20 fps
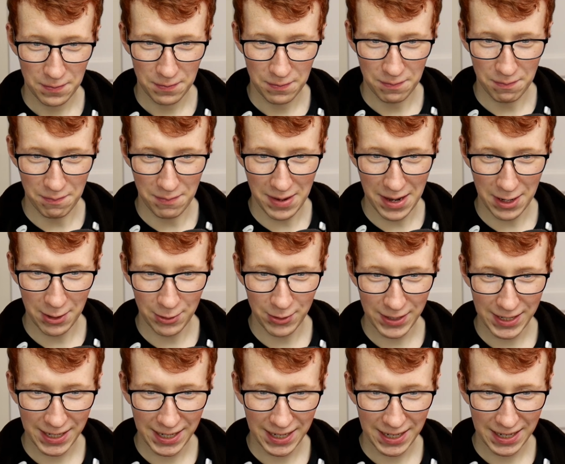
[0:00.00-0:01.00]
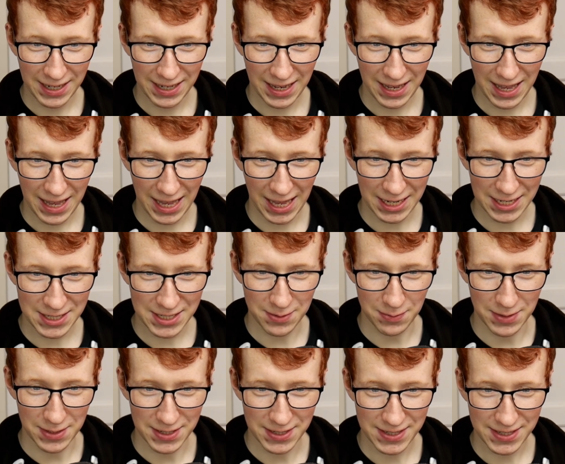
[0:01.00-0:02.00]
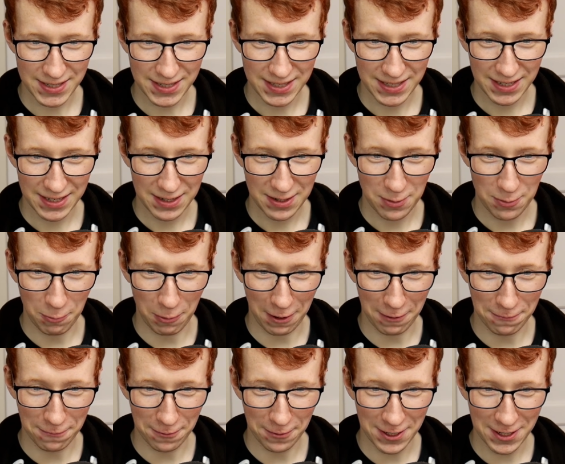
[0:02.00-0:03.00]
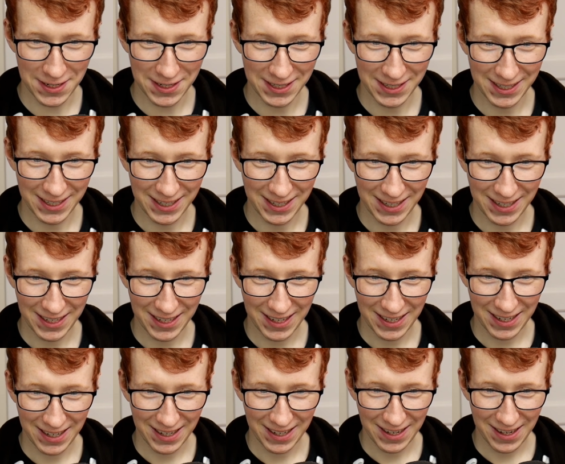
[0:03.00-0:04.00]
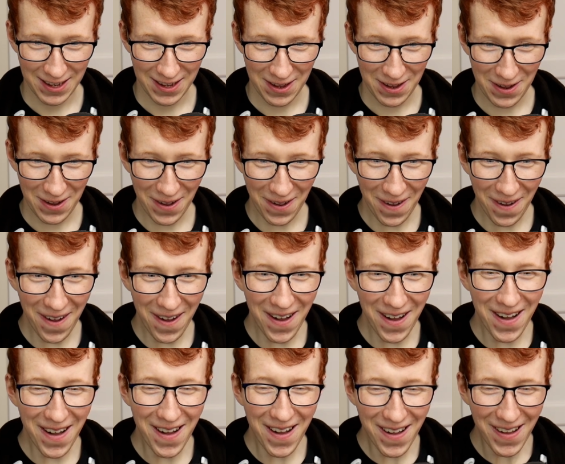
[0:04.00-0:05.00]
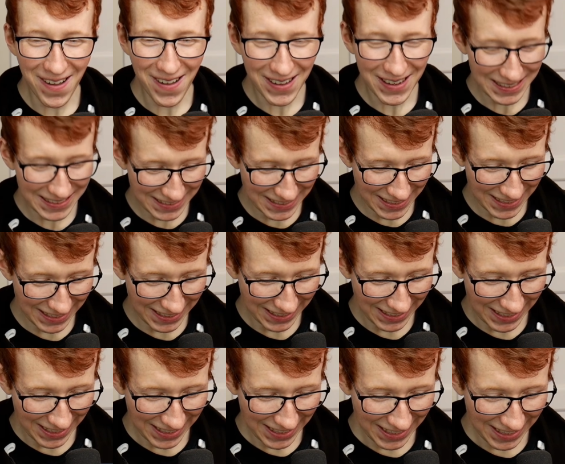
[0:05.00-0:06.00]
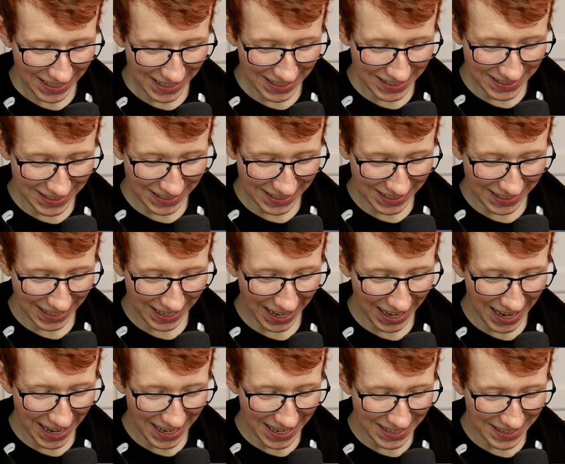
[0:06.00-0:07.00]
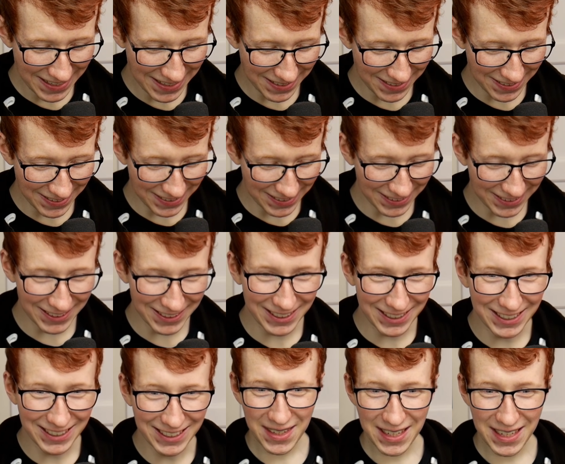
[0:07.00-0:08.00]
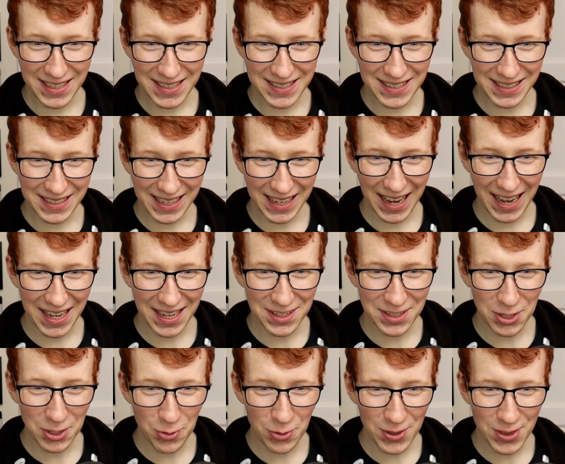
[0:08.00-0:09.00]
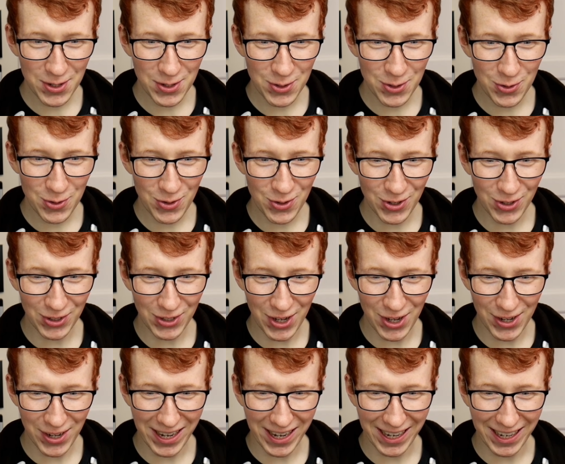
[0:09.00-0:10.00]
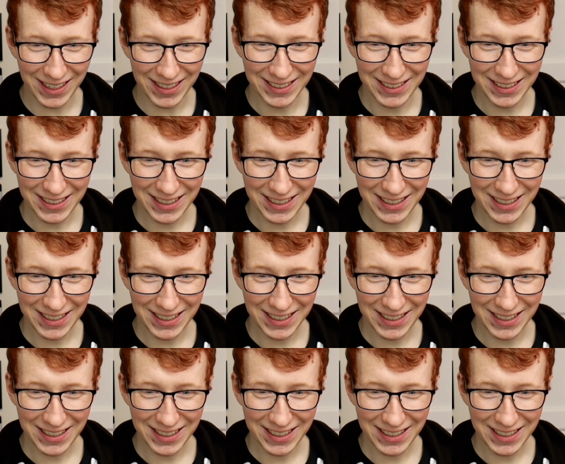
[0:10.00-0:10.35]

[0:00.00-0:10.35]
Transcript: Merry Xmas. Wait for it. Oh, it's a, it's a candle. It's a candle with a noodle on it.